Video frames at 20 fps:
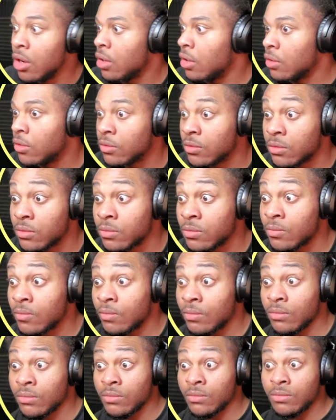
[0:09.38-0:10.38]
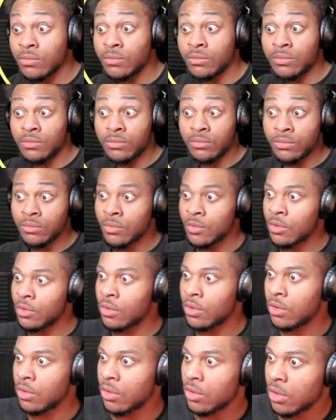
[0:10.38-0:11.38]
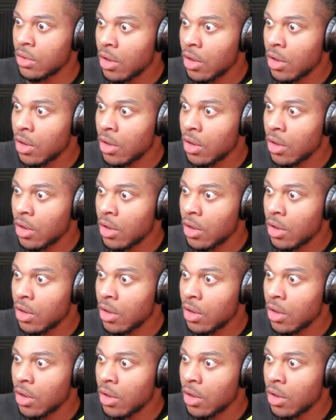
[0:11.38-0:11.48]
No one is speaking in this clip.